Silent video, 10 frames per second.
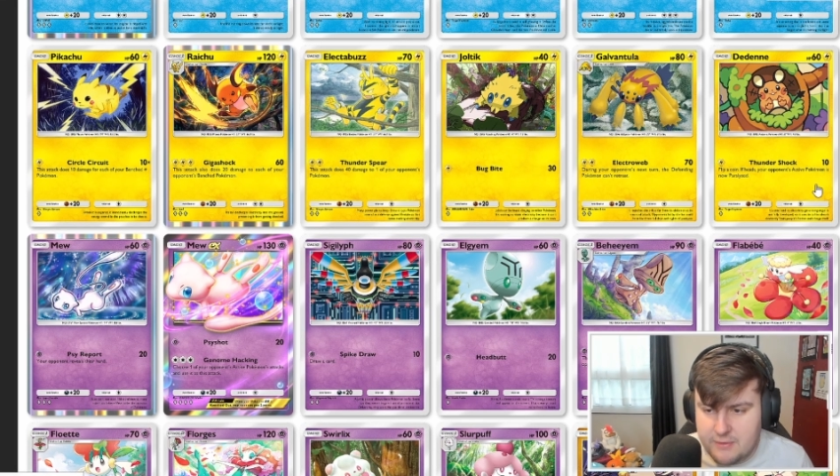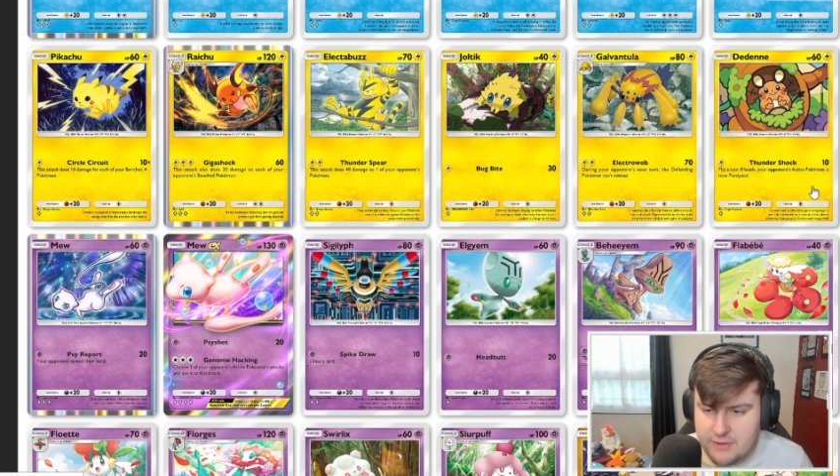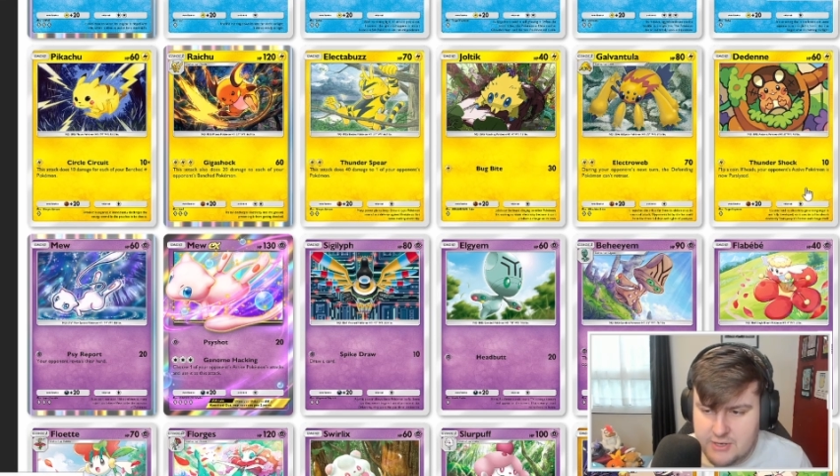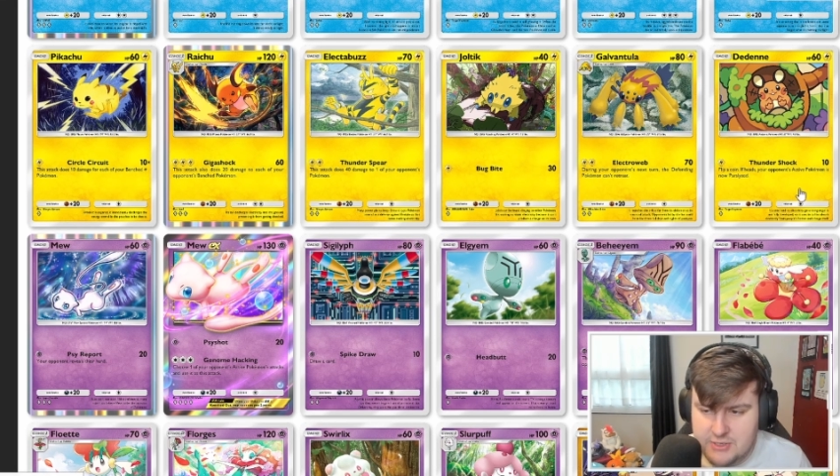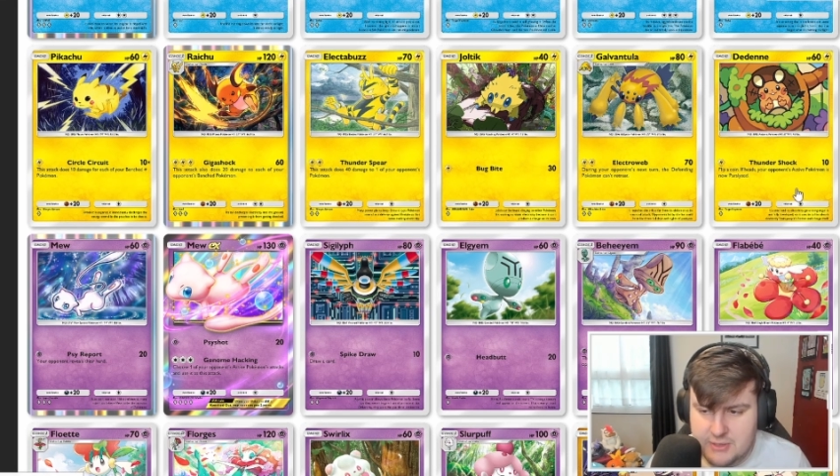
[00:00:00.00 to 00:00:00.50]

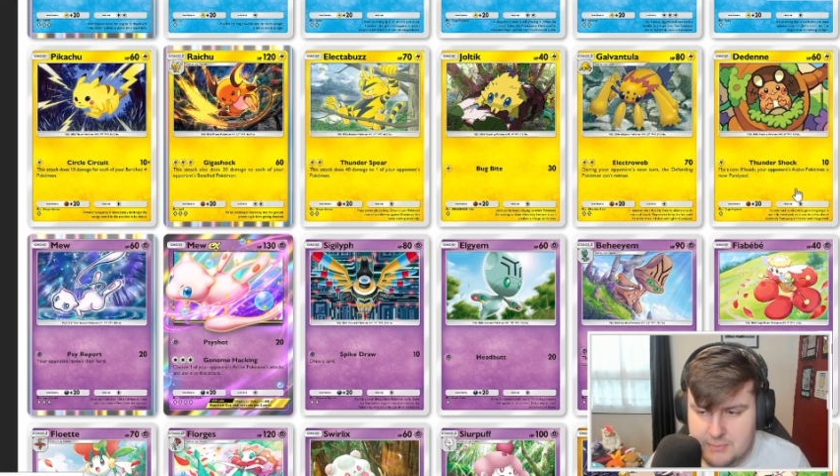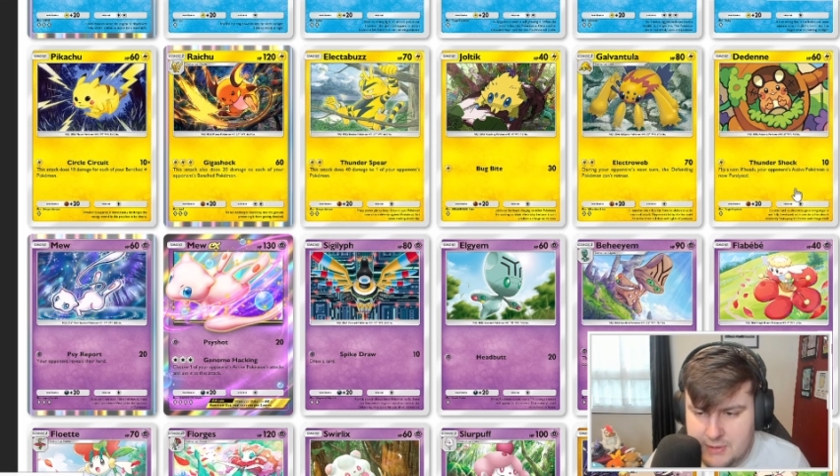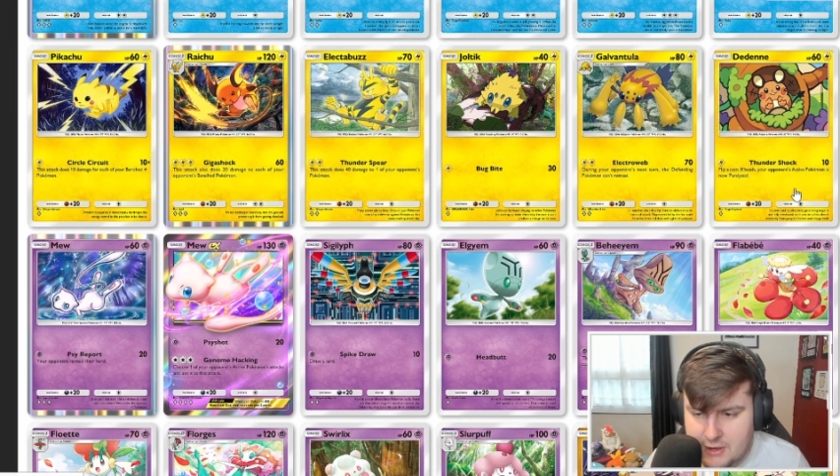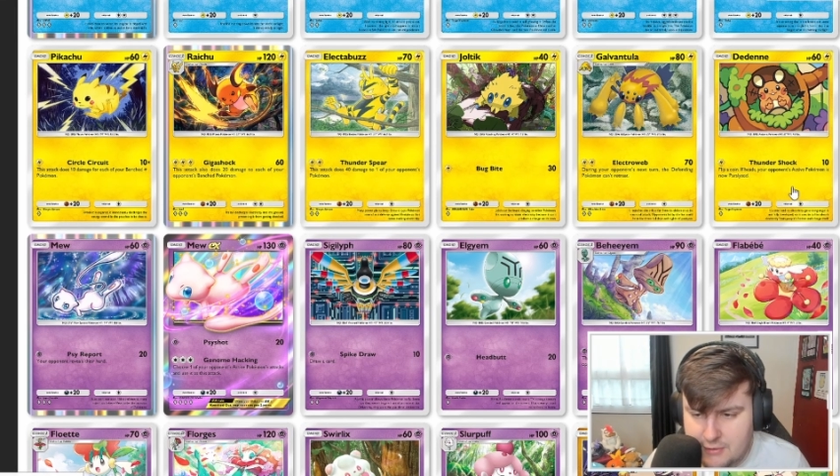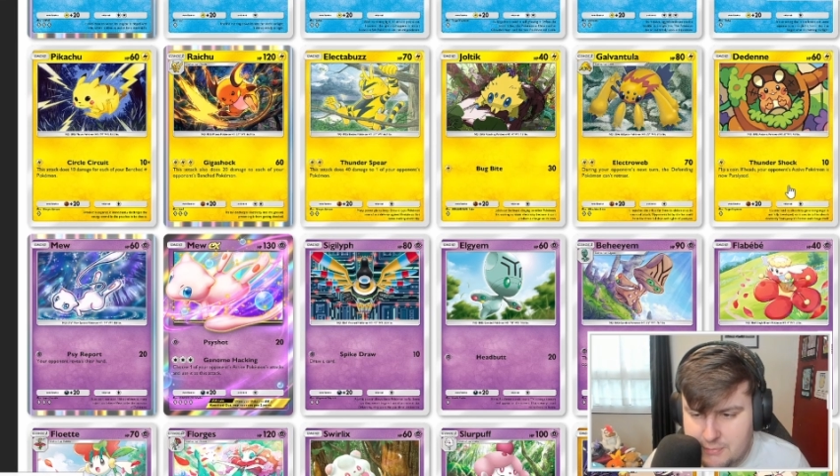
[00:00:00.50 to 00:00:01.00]
version
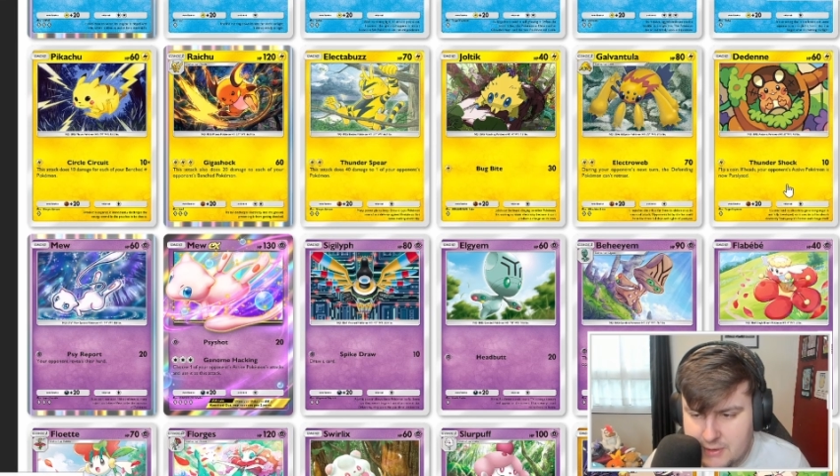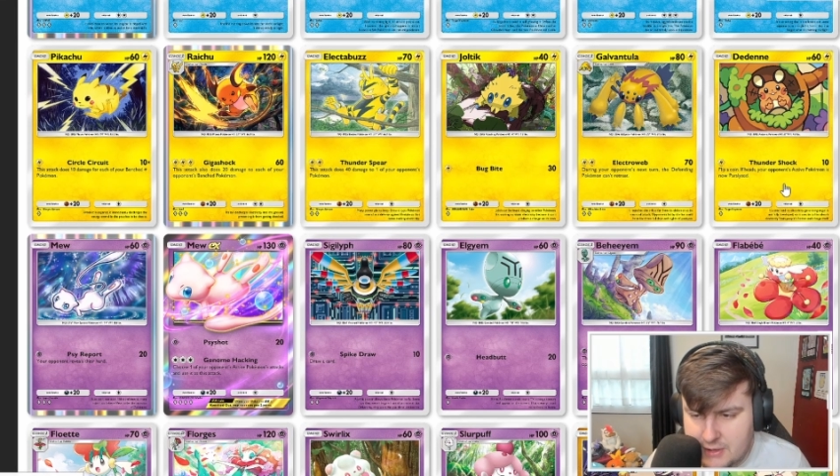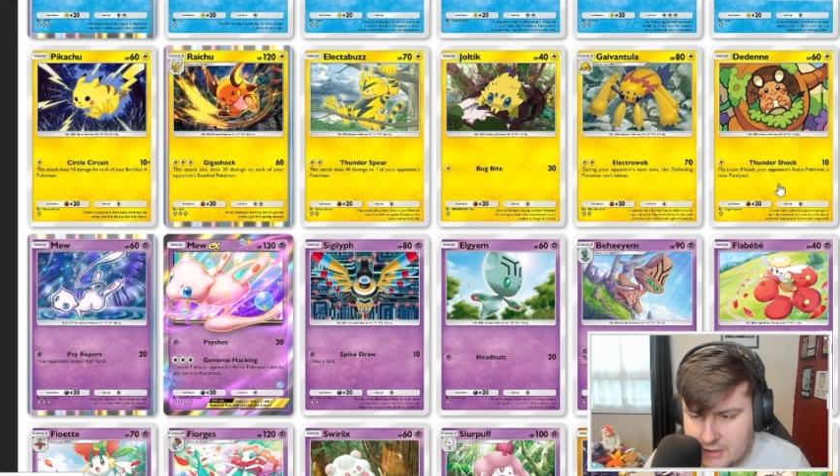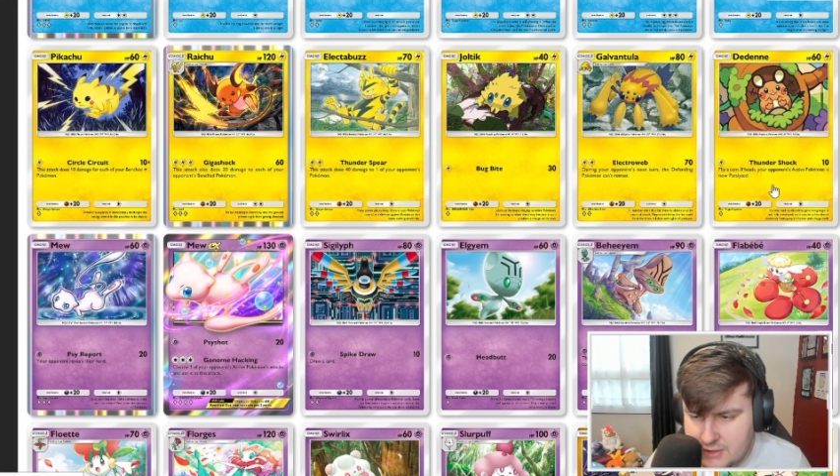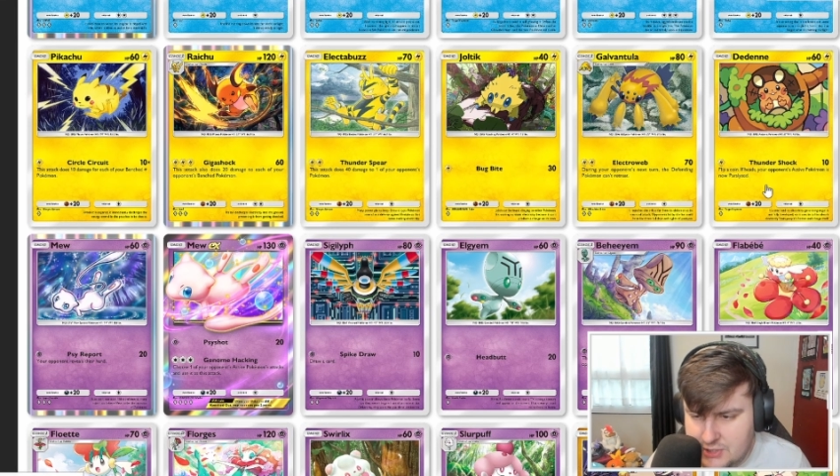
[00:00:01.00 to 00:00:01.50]
of
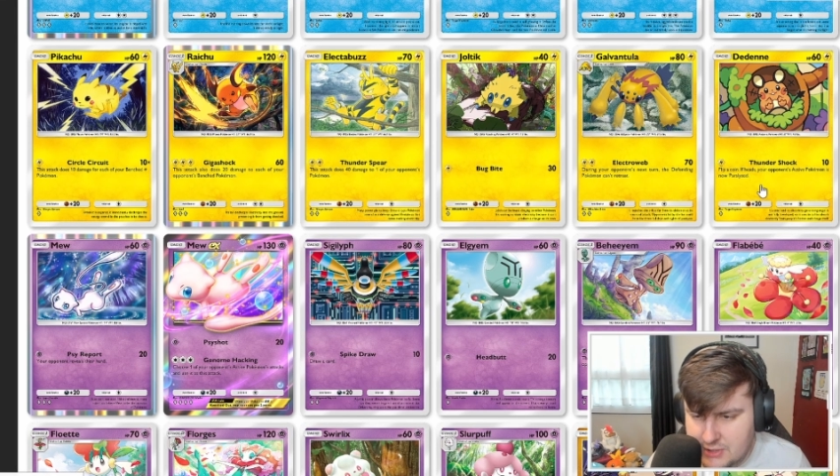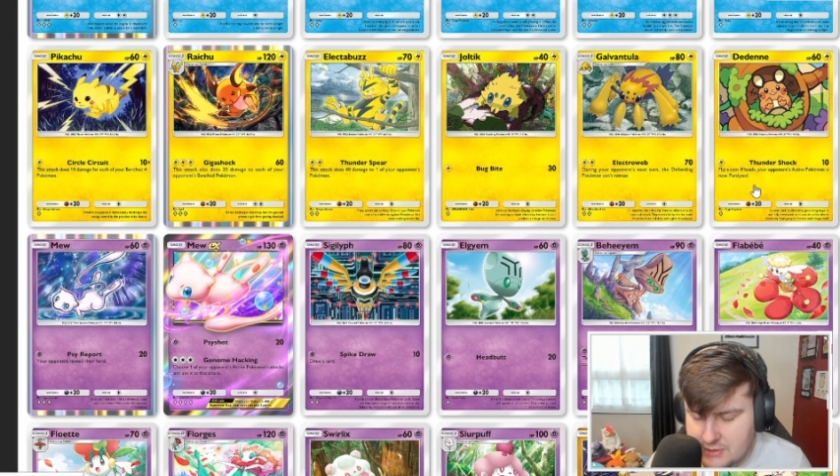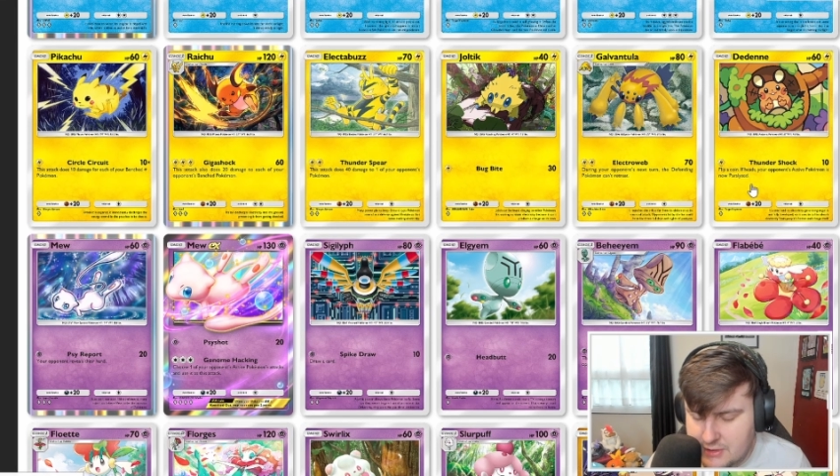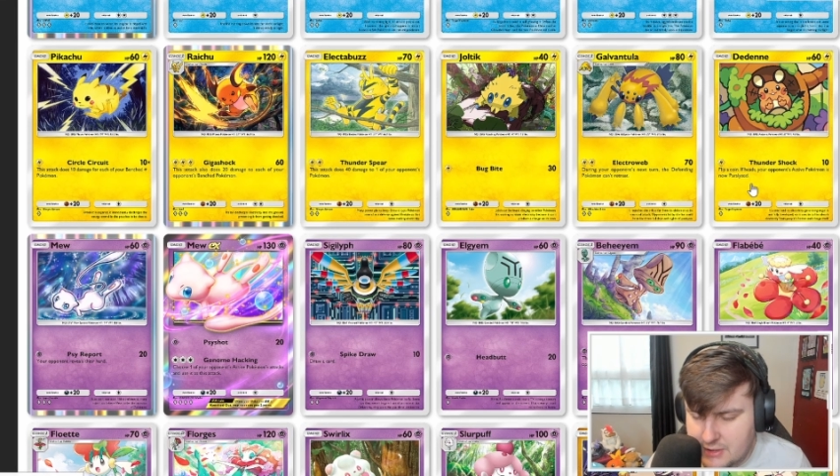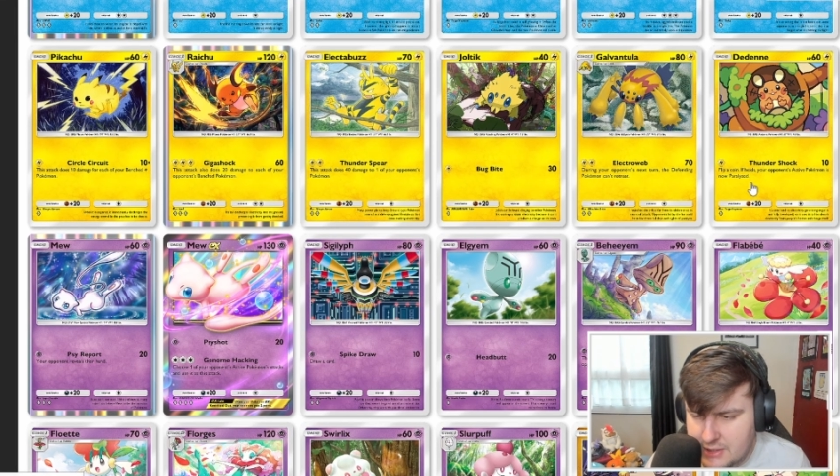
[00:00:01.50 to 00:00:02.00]
Pincurchin,